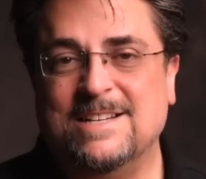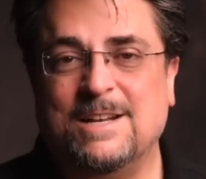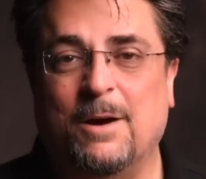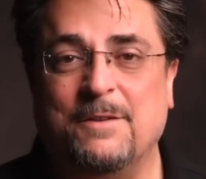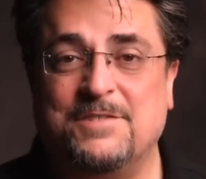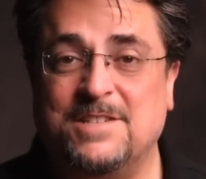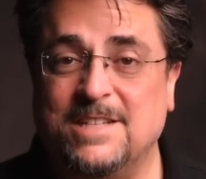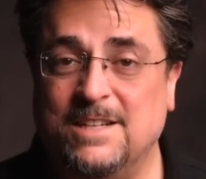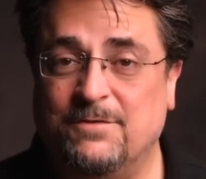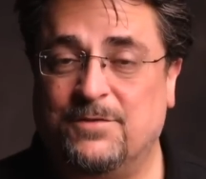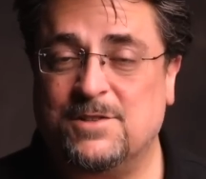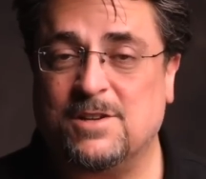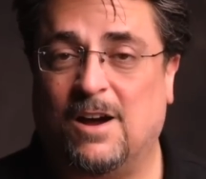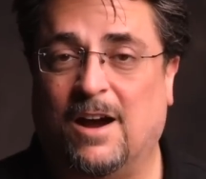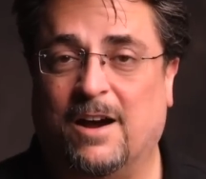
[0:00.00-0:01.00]
Now, I've seen
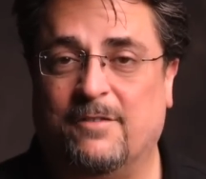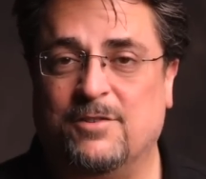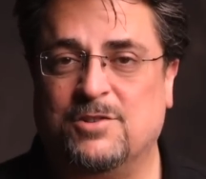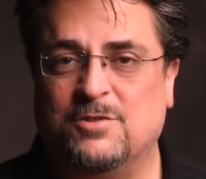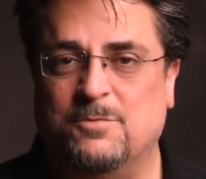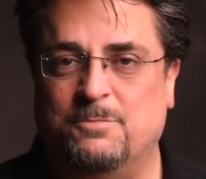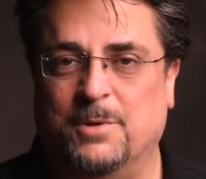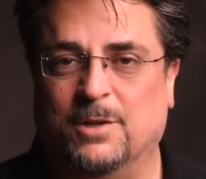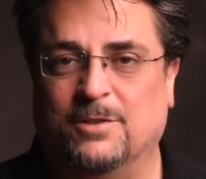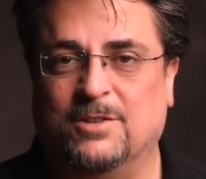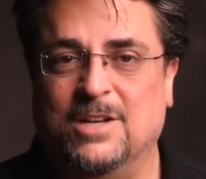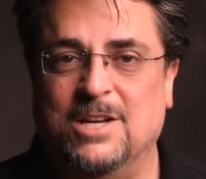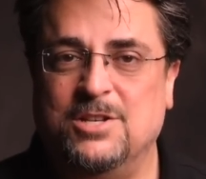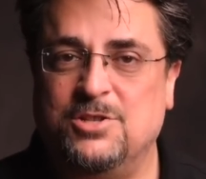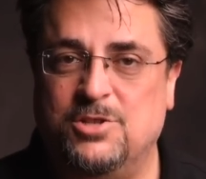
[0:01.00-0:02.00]
photographers who built
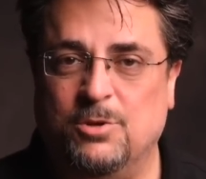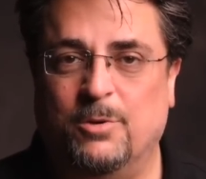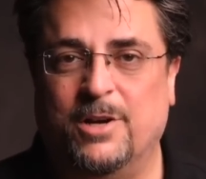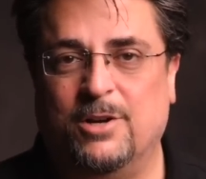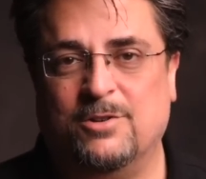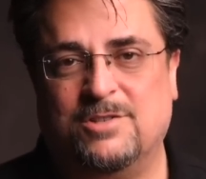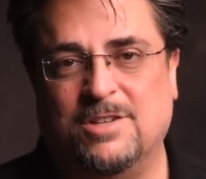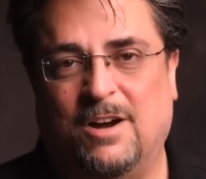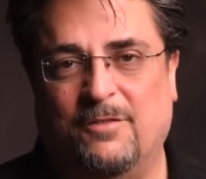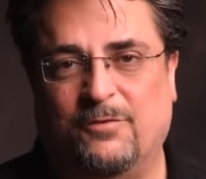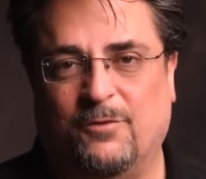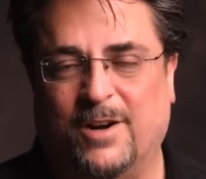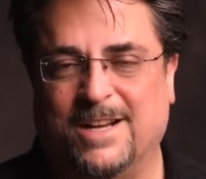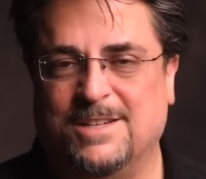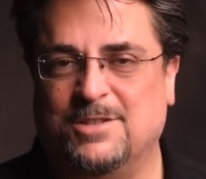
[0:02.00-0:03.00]

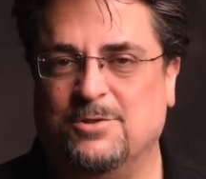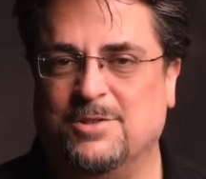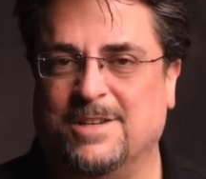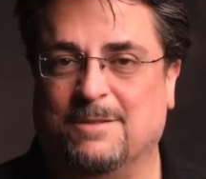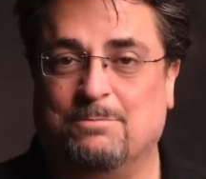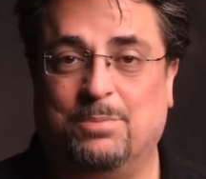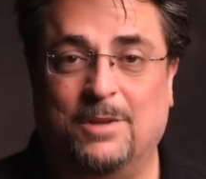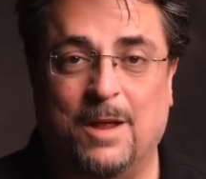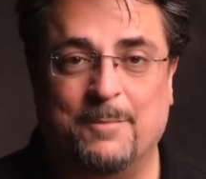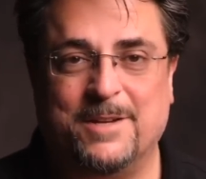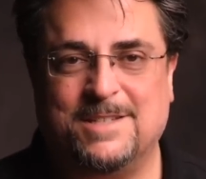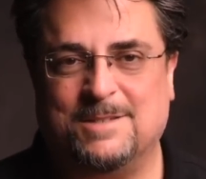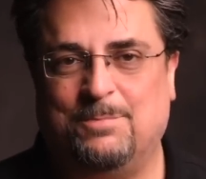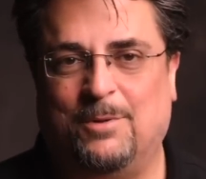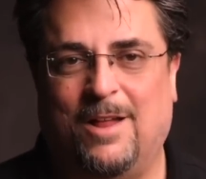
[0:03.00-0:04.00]
do-it-yourself rigs using
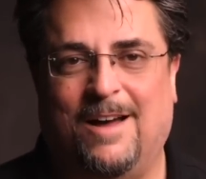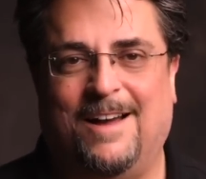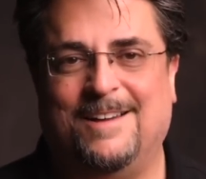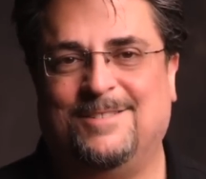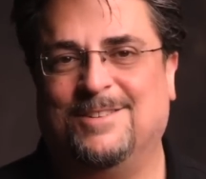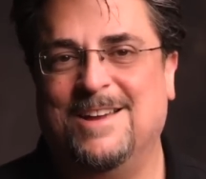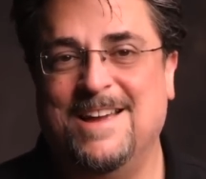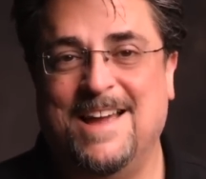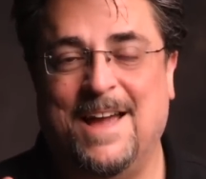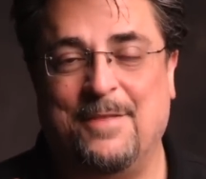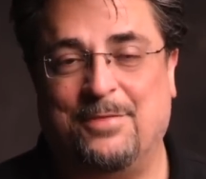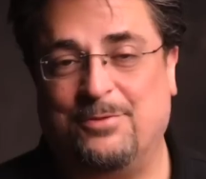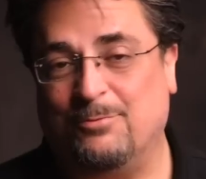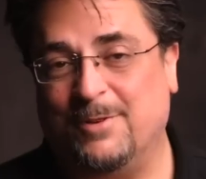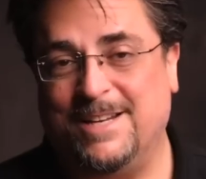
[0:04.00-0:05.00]
plumbing supplies
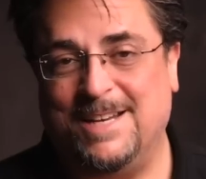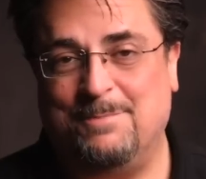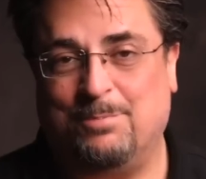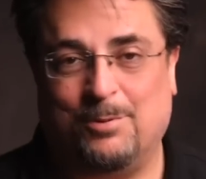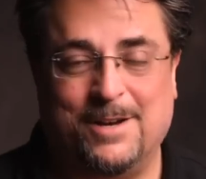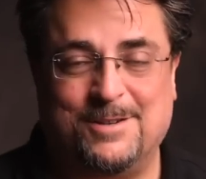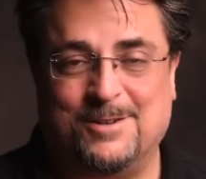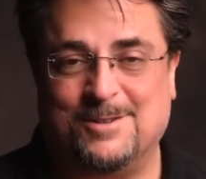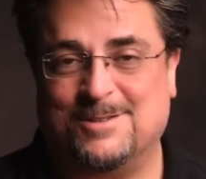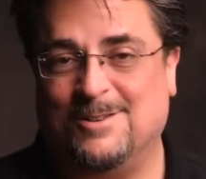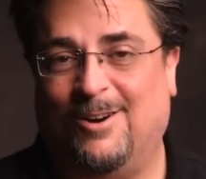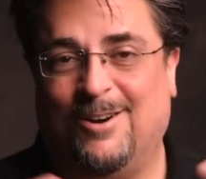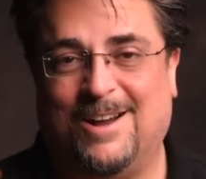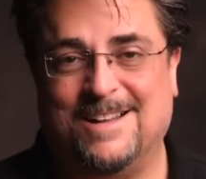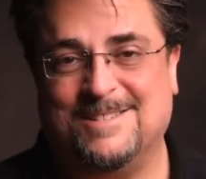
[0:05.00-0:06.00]
and three D printers
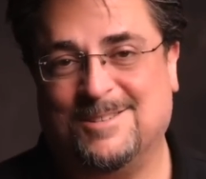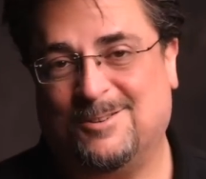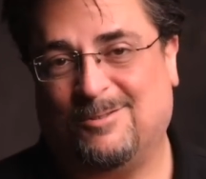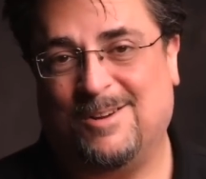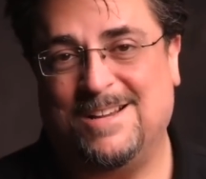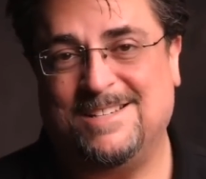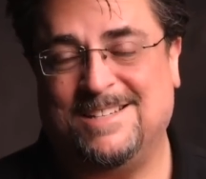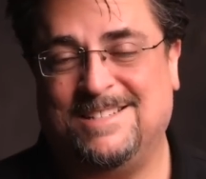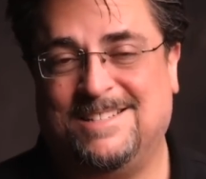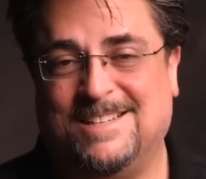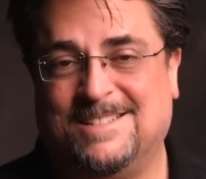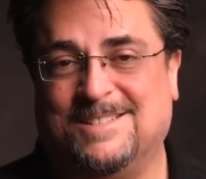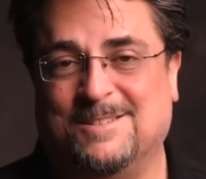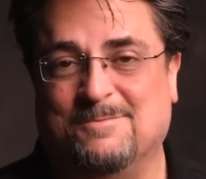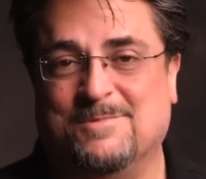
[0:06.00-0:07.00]
and all kinds of crazy
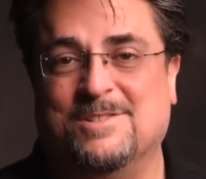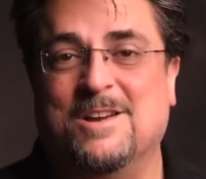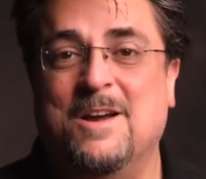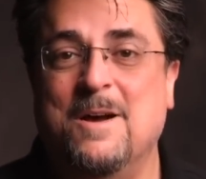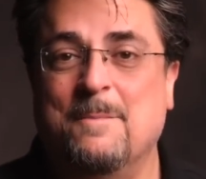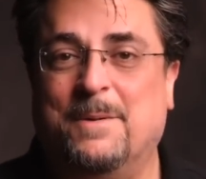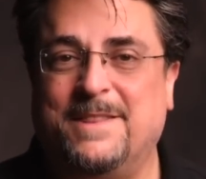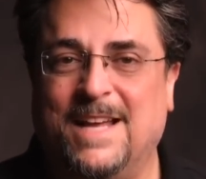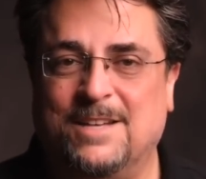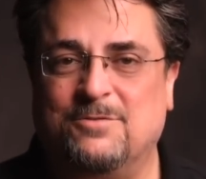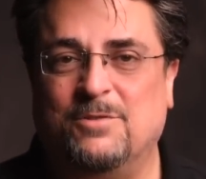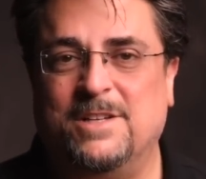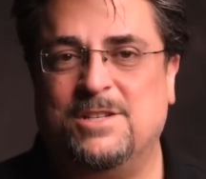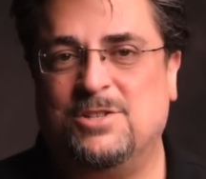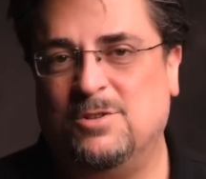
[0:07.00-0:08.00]
systems, but that's
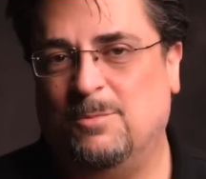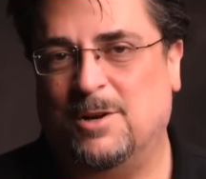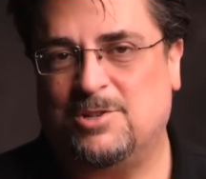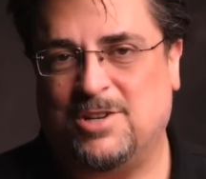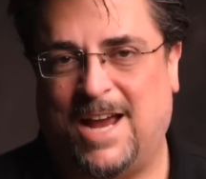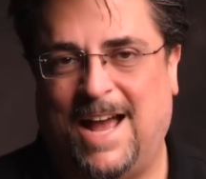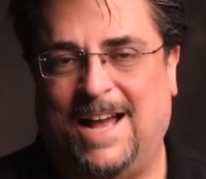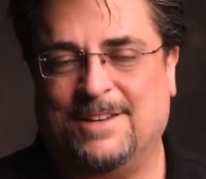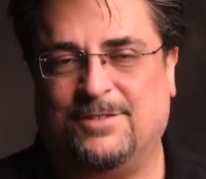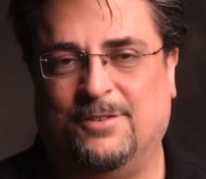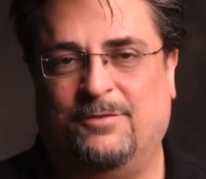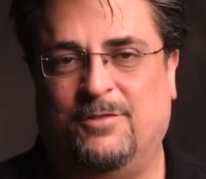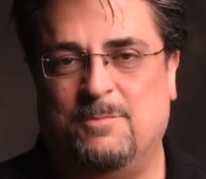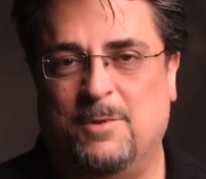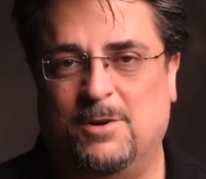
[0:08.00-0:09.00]
really too much
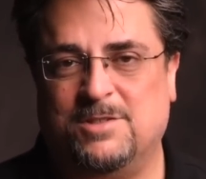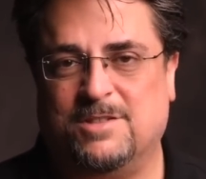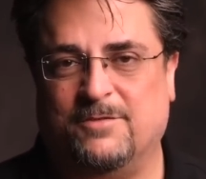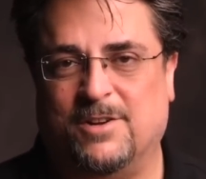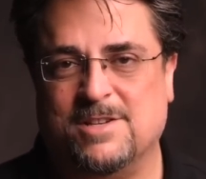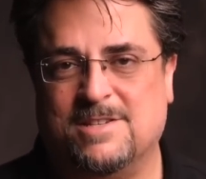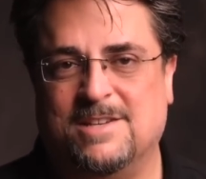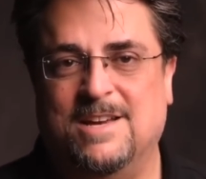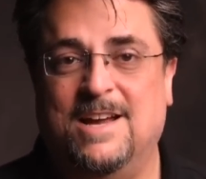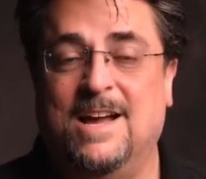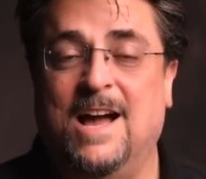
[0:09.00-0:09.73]
hassle for most of us.